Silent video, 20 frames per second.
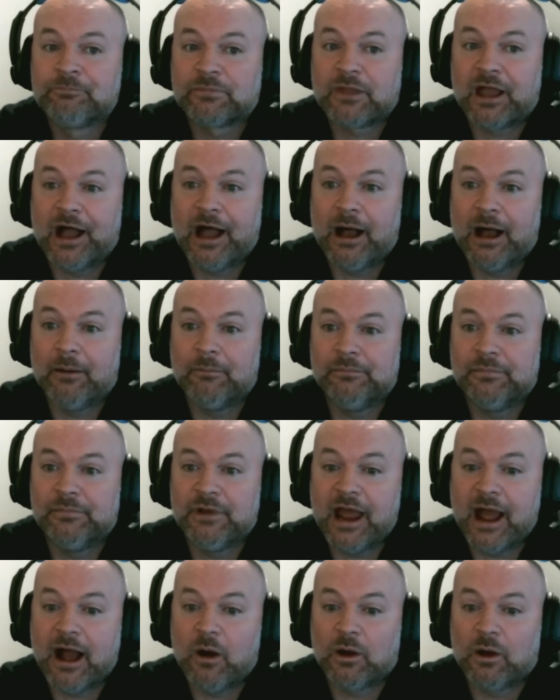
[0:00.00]

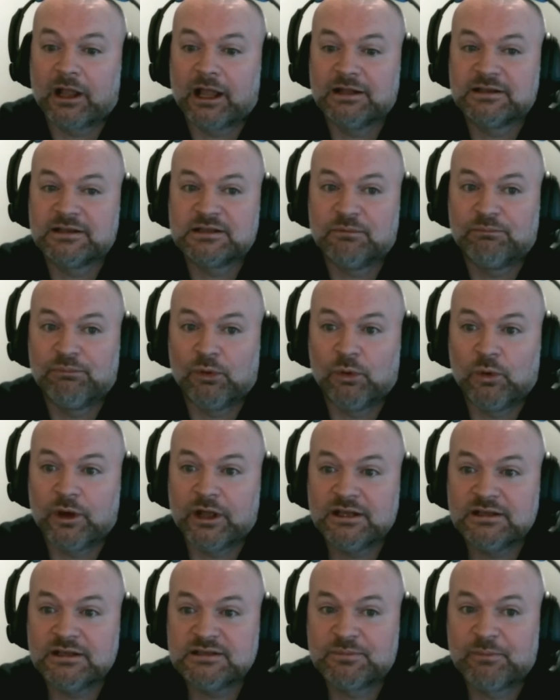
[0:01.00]
now against the
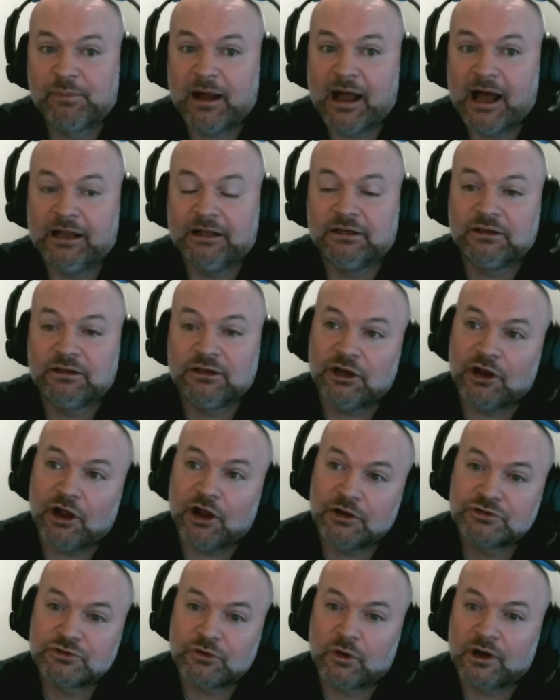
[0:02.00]
boys, but
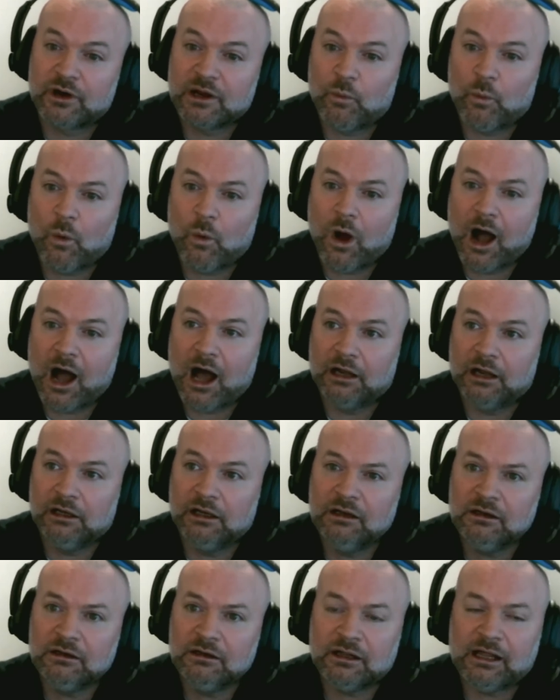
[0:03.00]
drawing
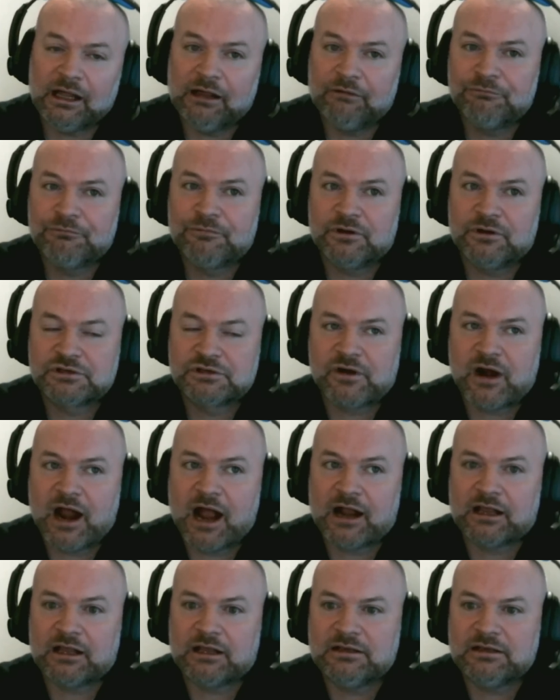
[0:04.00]
1, if the
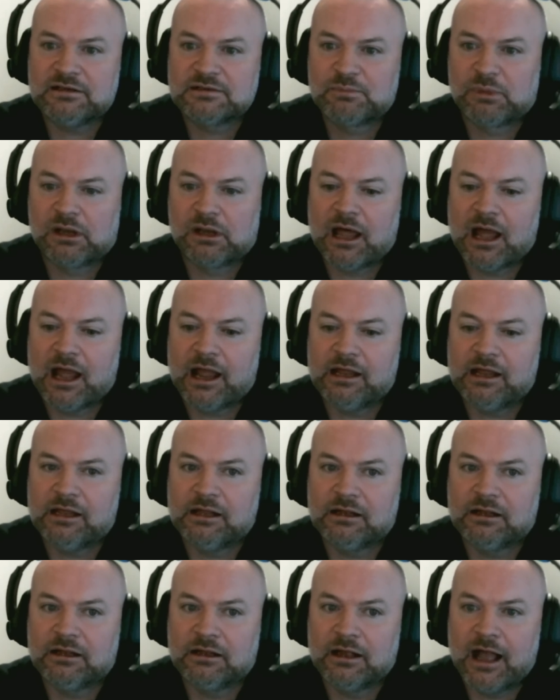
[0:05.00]
track is
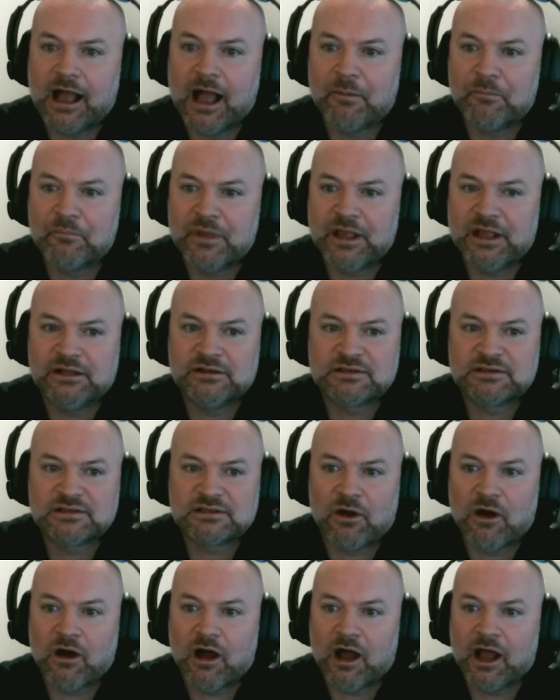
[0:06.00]
playing
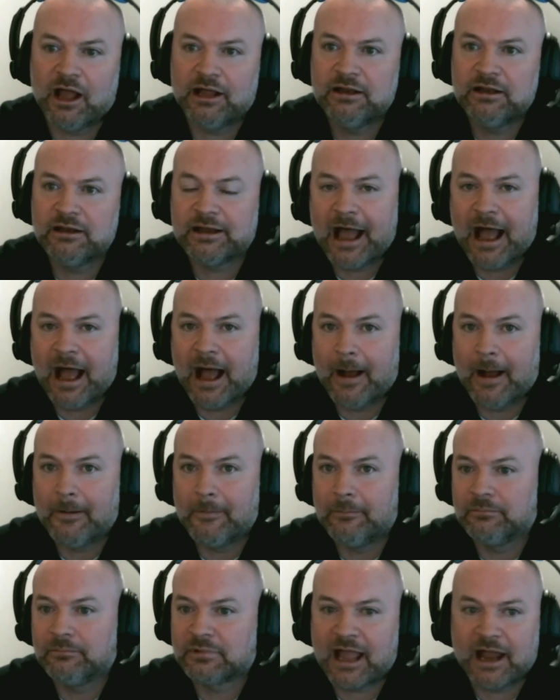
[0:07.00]
inside,
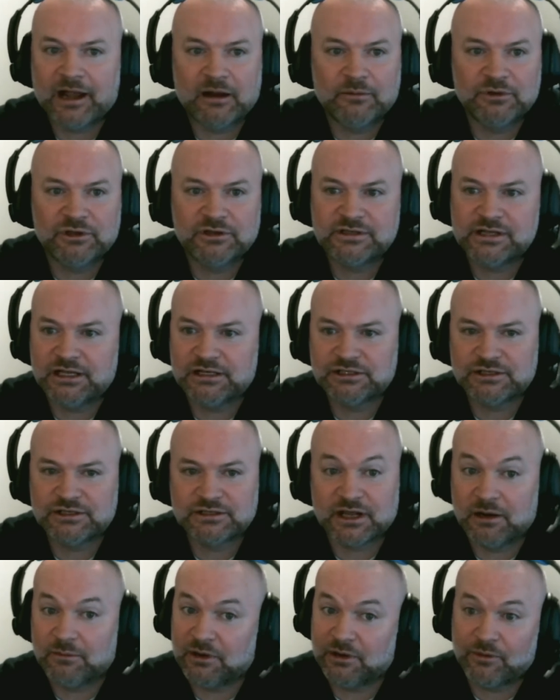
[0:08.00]
KWT is just
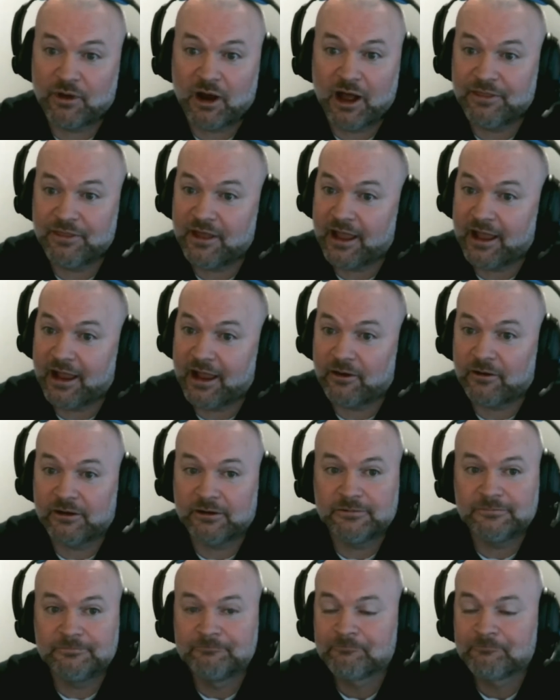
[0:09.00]
going to be right there, and